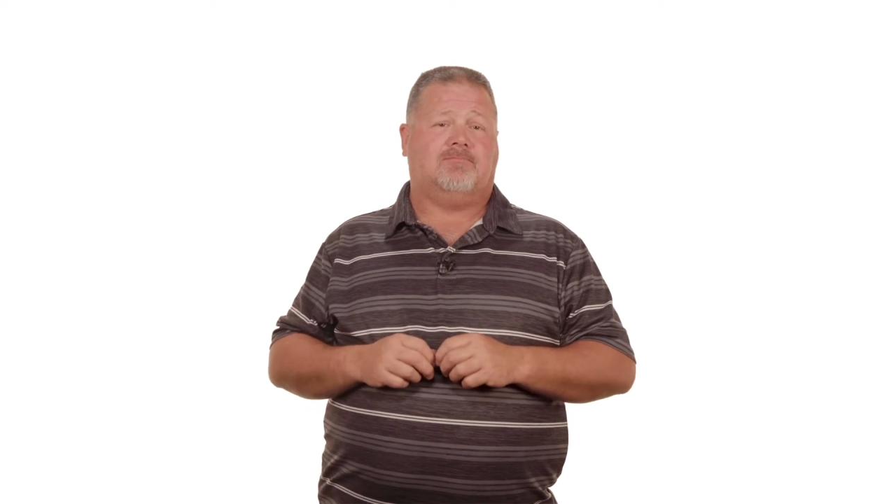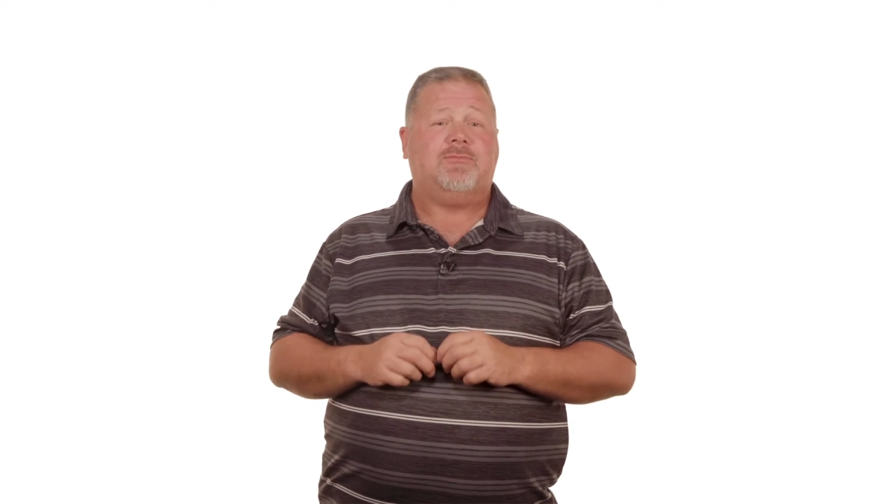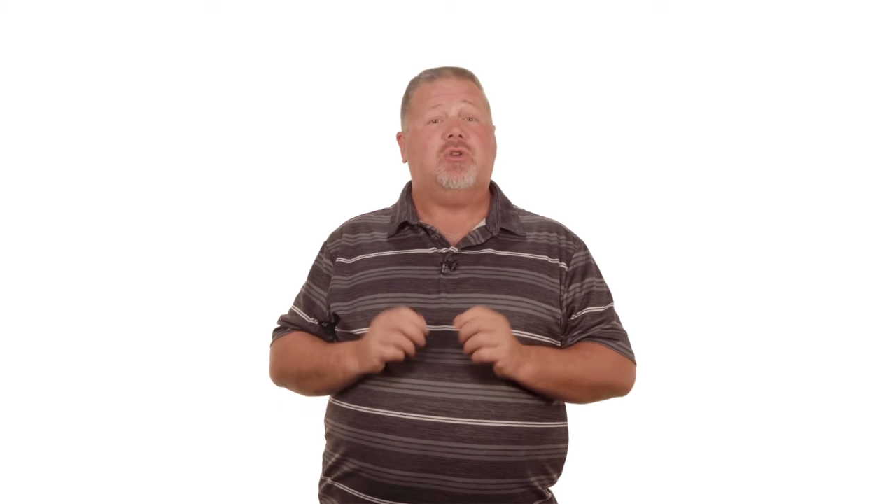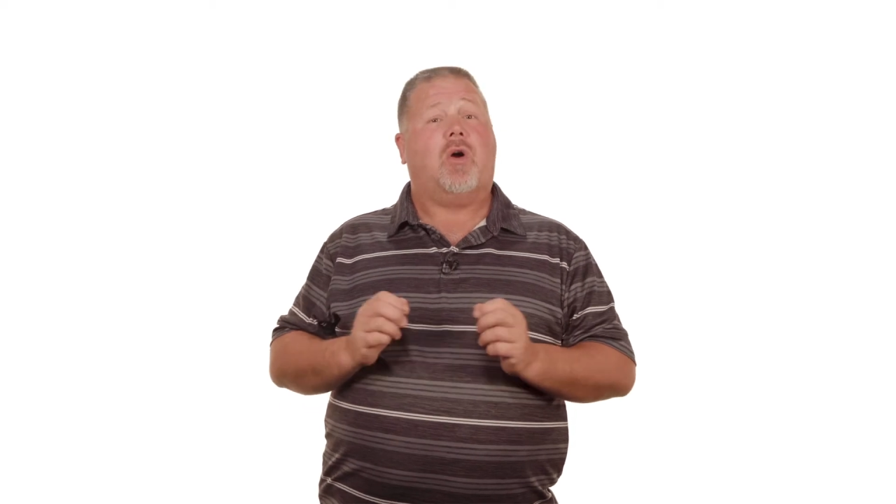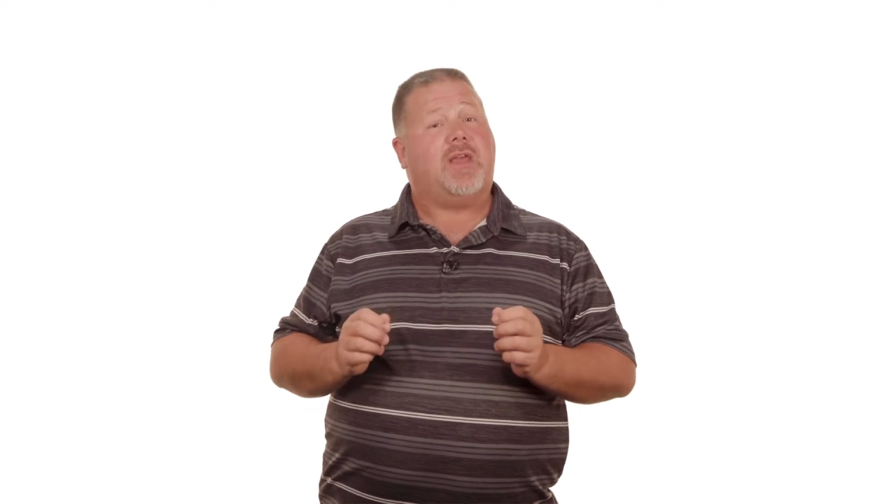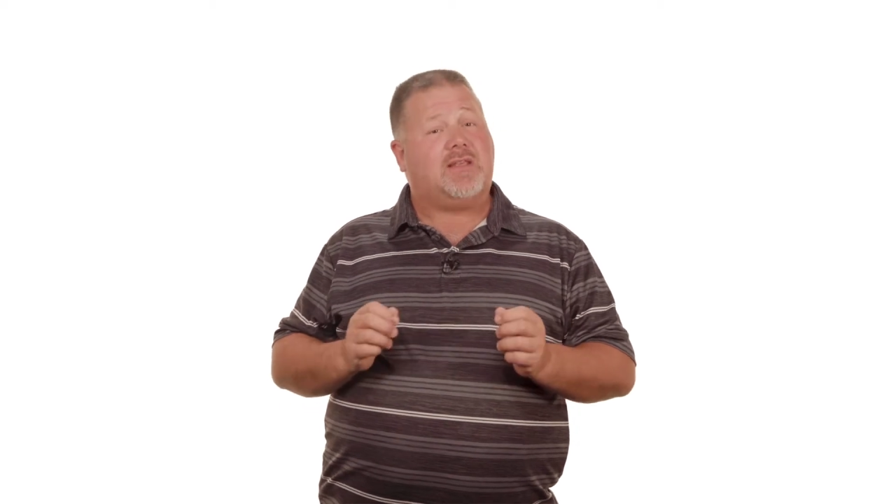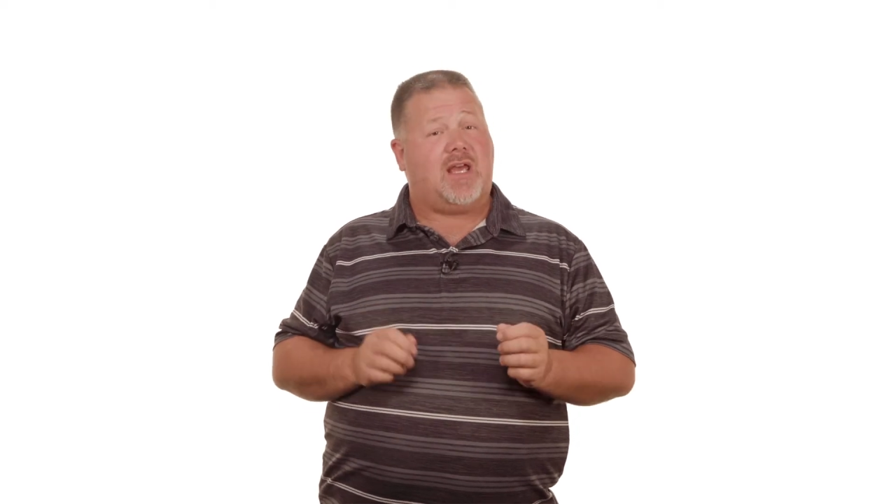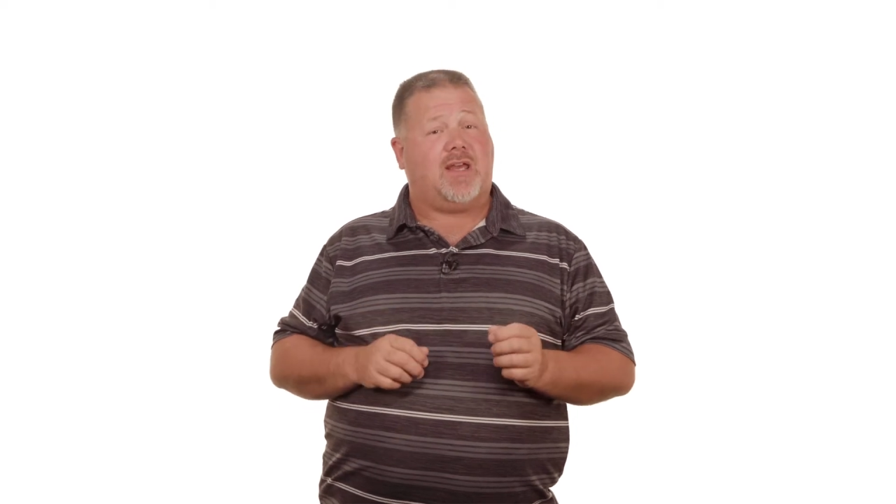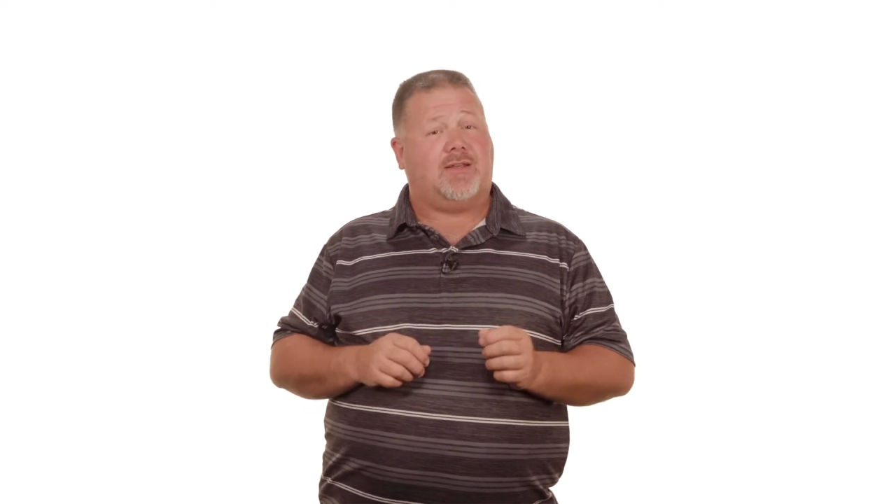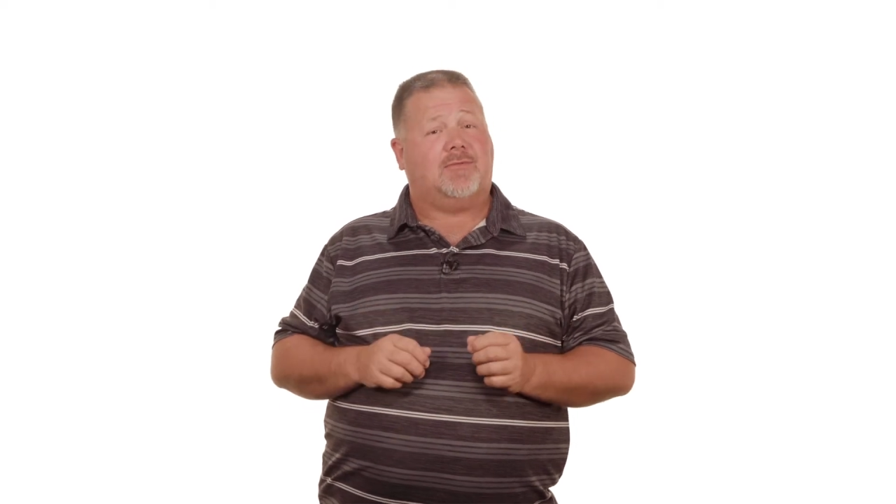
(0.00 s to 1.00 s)
You know what they
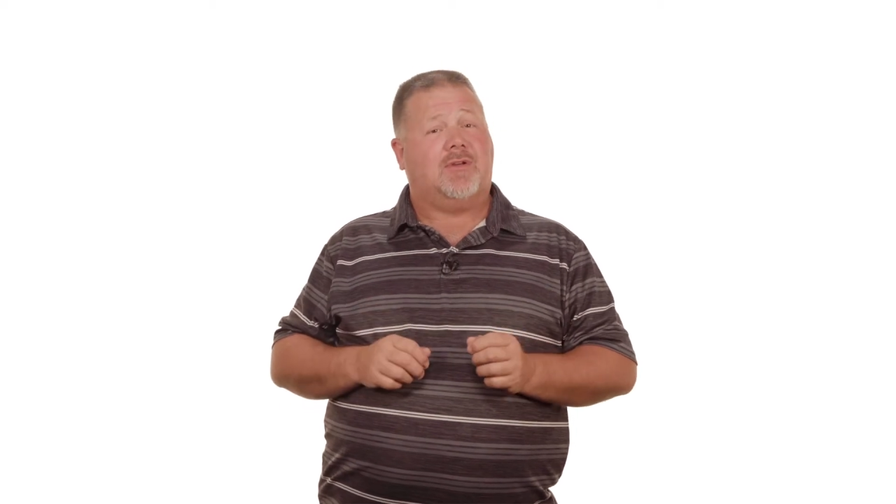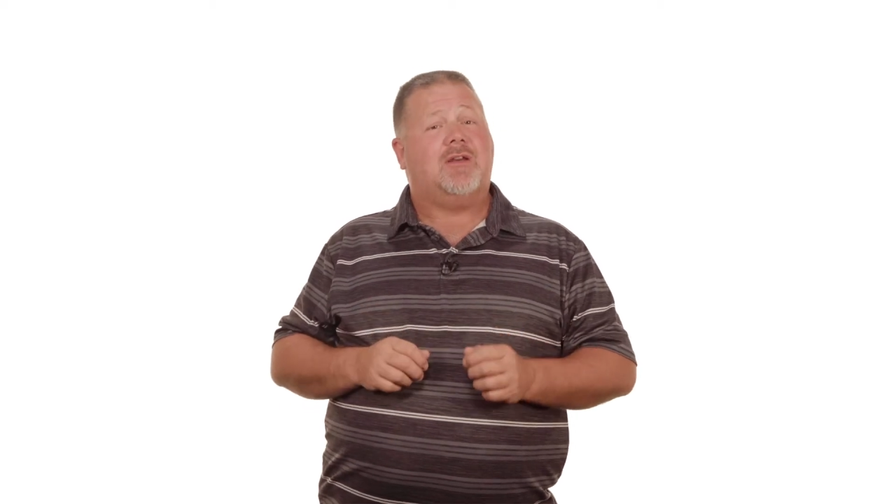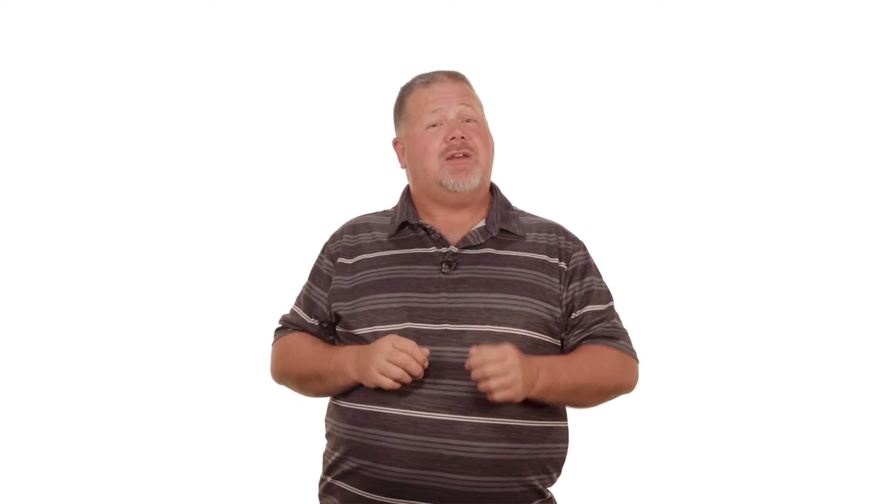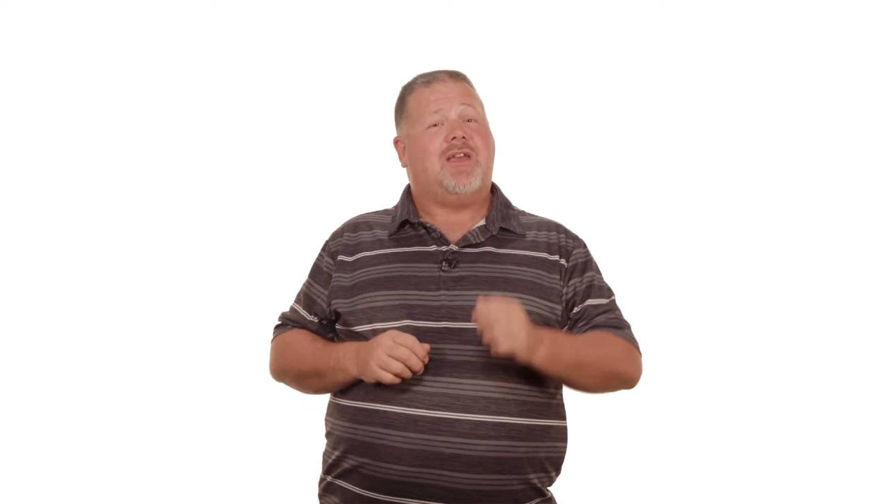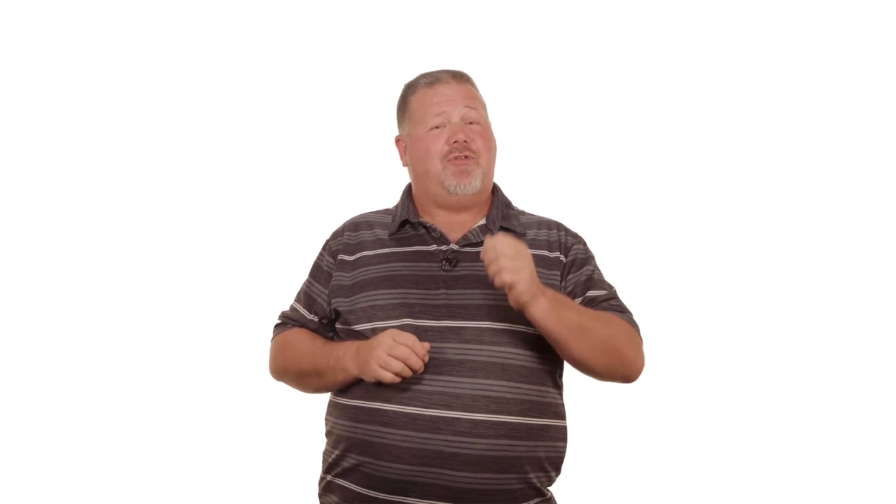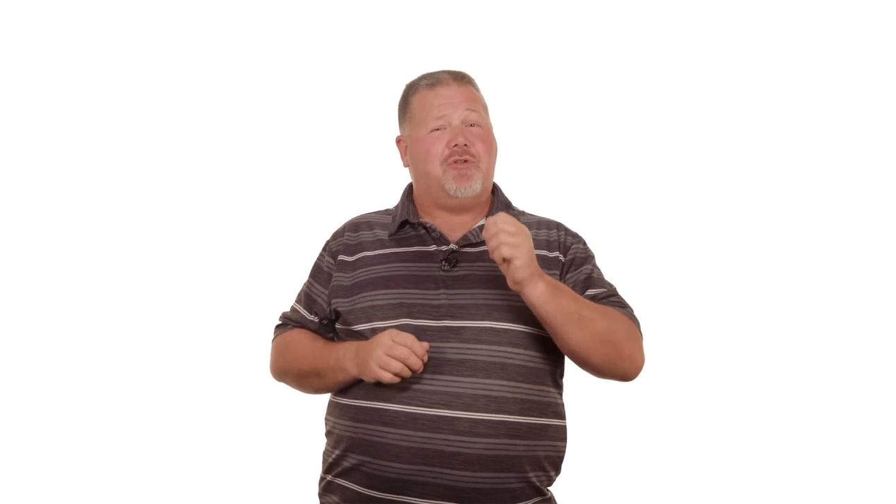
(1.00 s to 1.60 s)
say if